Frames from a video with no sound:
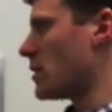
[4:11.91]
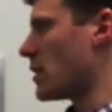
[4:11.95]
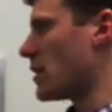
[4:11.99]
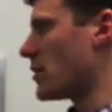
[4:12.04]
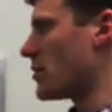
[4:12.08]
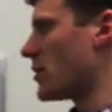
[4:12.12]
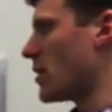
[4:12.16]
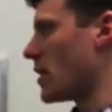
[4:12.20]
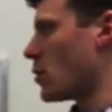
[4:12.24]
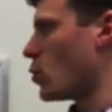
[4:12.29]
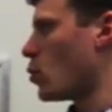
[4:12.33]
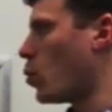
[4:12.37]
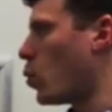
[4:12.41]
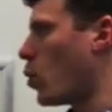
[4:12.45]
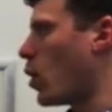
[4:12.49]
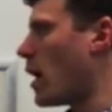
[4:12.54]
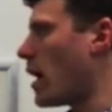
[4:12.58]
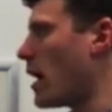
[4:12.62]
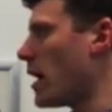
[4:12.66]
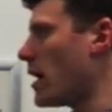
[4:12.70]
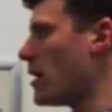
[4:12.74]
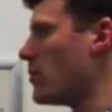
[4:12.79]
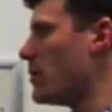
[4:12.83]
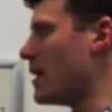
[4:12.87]
Let's let
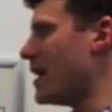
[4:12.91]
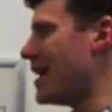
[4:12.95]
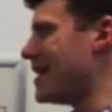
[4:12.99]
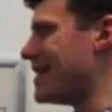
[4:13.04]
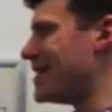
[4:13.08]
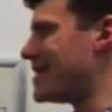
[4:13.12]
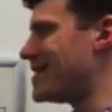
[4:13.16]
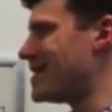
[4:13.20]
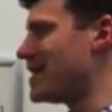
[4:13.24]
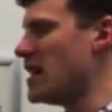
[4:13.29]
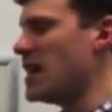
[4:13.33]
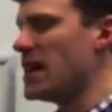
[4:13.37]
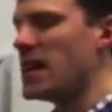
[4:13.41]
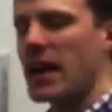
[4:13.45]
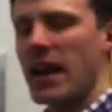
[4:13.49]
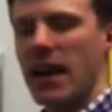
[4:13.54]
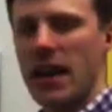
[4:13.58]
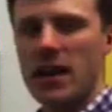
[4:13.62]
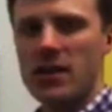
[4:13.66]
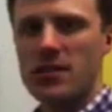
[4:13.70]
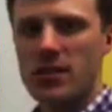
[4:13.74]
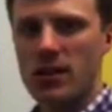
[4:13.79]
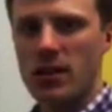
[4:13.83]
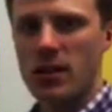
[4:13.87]
y be
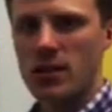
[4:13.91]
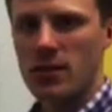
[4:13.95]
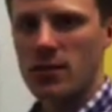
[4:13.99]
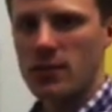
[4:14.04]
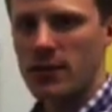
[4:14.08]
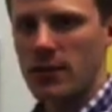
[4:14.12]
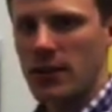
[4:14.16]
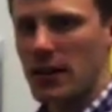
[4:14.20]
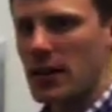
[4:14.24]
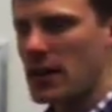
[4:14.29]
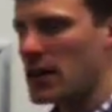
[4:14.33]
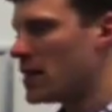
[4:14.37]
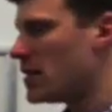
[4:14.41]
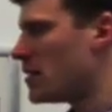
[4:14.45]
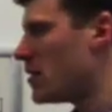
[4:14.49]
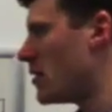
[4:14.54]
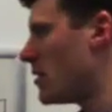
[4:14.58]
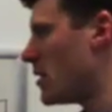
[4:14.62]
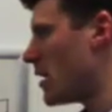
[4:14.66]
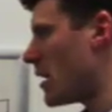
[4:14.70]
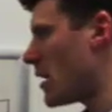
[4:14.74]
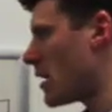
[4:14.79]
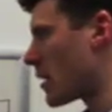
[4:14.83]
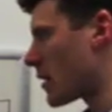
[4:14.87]
secant of e to
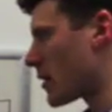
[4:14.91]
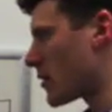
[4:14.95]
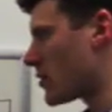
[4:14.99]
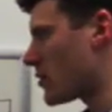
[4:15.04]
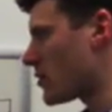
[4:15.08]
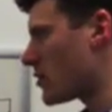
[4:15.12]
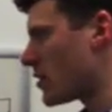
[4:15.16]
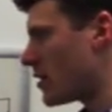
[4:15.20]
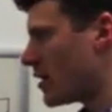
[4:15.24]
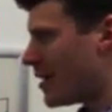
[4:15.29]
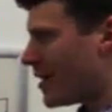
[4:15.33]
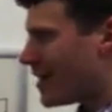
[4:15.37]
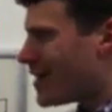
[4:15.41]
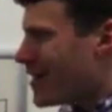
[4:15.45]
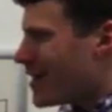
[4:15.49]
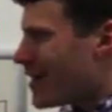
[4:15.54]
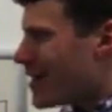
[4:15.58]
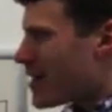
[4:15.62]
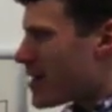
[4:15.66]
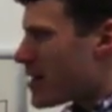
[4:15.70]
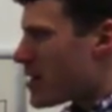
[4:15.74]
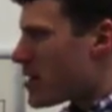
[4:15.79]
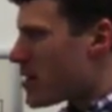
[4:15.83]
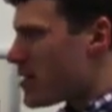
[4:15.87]
the x.
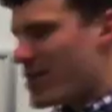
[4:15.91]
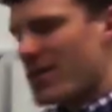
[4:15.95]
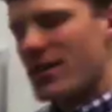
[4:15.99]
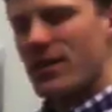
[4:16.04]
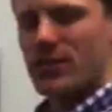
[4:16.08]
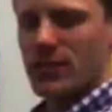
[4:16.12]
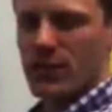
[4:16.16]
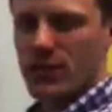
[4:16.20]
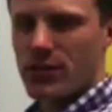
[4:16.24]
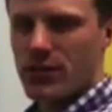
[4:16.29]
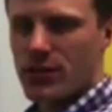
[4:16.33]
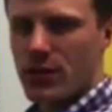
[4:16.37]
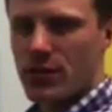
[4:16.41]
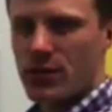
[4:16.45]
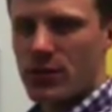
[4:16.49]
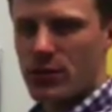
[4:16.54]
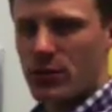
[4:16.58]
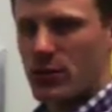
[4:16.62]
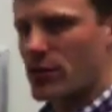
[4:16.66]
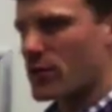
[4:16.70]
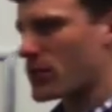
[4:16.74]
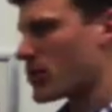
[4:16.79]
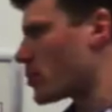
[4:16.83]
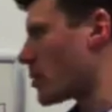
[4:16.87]
This is the
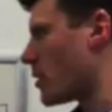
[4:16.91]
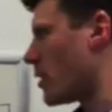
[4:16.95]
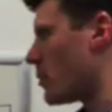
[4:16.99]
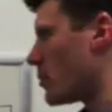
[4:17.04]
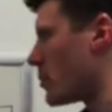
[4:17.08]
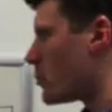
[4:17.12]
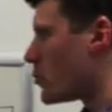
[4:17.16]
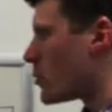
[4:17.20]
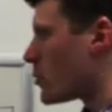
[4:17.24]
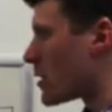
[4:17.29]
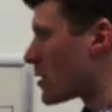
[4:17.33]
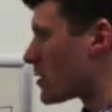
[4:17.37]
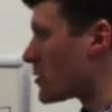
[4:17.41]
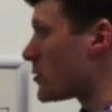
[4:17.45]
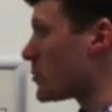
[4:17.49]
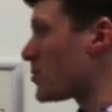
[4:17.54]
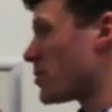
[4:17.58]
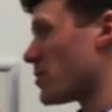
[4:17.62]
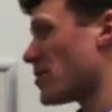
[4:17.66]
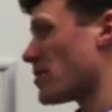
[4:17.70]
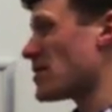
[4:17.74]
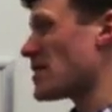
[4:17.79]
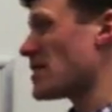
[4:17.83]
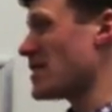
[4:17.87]
sort of problem where it's
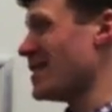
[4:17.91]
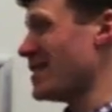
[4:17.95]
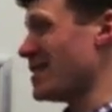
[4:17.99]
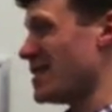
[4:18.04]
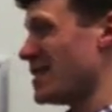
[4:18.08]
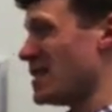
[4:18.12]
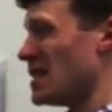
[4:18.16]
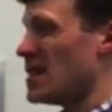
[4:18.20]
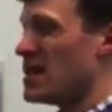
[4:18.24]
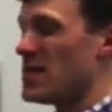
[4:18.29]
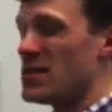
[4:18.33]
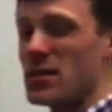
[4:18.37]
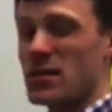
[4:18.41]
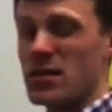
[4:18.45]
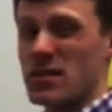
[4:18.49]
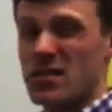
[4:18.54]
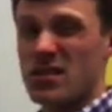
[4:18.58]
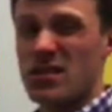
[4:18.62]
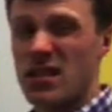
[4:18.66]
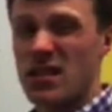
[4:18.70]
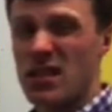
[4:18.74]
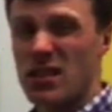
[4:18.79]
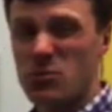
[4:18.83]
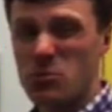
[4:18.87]
pretty easy to
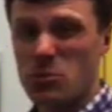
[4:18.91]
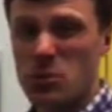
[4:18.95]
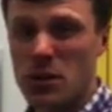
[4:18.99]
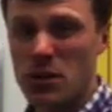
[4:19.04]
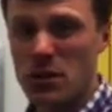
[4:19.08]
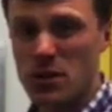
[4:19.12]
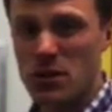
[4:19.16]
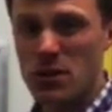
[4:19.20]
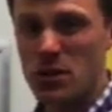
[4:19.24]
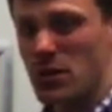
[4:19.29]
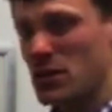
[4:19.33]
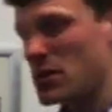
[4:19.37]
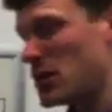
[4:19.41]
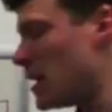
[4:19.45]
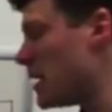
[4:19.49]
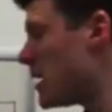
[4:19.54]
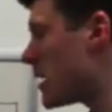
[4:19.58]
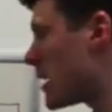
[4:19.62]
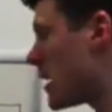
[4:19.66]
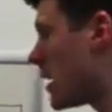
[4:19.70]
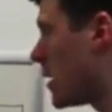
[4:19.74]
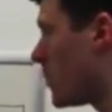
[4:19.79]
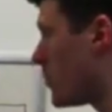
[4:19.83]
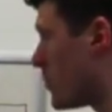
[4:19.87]
see what the
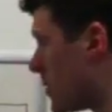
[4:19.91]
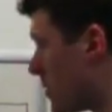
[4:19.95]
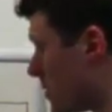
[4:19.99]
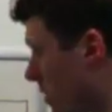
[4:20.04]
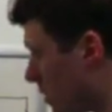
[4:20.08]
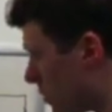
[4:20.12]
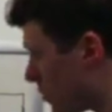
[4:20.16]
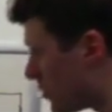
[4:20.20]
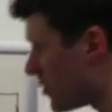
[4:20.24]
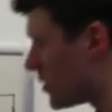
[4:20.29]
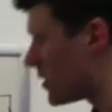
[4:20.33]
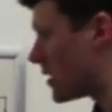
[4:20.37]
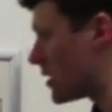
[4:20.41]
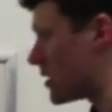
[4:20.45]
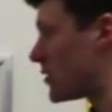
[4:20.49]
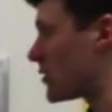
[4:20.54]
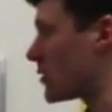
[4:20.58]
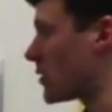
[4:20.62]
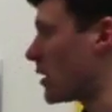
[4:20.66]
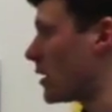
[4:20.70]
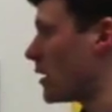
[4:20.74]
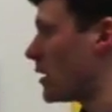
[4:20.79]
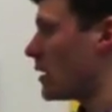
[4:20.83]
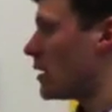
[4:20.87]
decomposition
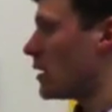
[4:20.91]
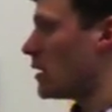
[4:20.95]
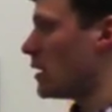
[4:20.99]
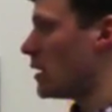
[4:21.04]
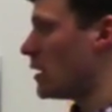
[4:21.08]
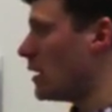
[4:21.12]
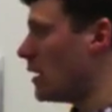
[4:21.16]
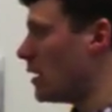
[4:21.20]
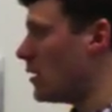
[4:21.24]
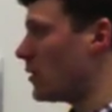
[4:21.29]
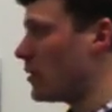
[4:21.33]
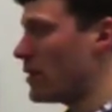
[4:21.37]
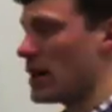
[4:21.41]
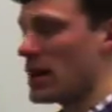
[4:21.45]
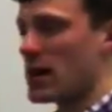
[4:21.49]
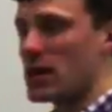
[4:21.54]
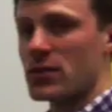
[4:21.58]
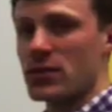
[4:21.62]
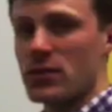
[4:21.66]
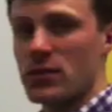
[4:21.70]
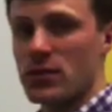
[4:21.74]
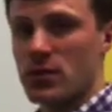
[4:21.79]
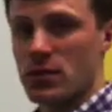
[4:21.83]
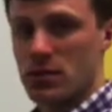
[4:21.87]
is. E to the
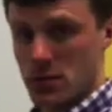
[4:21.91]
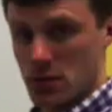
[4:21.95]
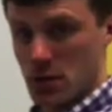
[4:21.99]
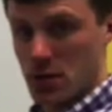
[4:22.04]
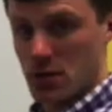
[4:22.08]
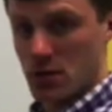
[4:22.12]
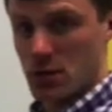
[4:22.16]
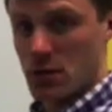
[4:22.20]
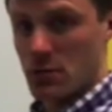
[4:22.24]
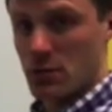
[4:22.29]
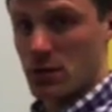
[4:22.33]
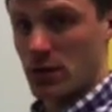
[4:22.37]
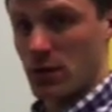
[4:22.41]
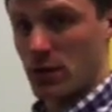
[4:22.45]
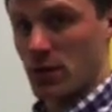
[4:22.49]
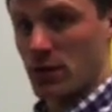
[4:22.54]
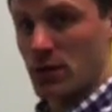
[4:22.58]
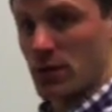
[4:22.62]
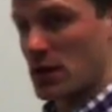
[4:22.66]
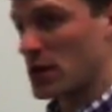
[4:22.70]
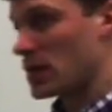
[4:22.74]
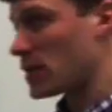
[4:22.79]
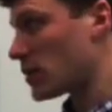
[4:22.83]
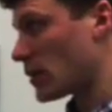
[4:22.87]
x is clearly what's on
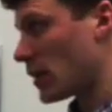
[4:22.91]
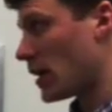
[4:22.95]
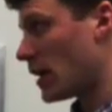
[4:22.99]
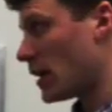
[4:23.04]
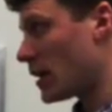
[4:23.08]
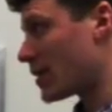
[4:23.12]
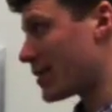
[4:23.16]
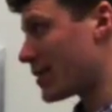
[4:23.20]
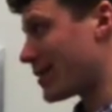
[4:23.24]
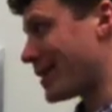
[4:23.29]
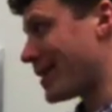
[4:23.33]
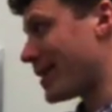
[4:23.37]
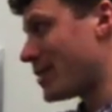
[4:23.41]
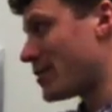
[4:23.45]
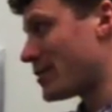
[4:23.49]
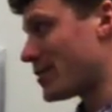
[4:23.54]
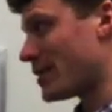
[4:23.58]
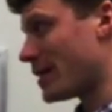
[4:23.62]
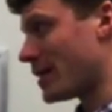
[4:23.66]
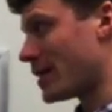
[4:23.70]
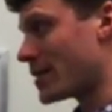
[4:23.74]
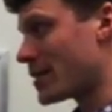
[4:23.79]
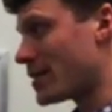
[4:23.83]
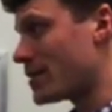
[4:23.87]
the inside, and the
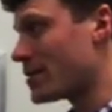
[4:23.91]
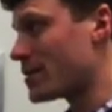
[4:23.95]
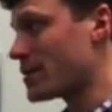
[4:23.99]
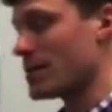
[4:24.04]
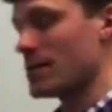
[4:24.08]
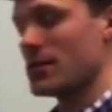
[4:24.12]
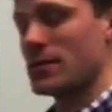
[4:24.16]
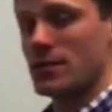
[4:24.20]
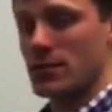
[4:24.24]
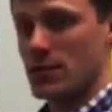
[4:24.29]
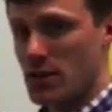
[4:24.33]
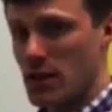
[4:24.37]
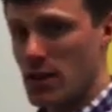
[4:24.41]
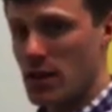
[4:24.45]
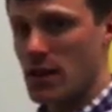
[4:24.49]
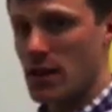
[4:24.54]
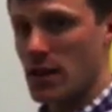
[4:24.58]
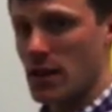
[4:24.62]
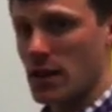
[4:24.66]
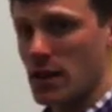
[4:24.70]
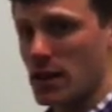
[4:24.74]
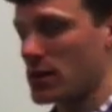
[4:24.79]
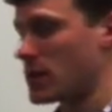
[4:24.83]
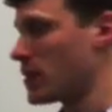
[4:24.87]
outside is
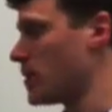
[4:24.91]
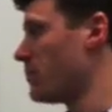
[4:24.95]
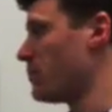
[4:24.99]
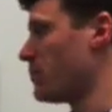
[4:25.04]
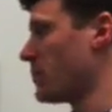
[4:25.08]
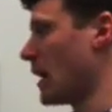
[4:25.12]
secant.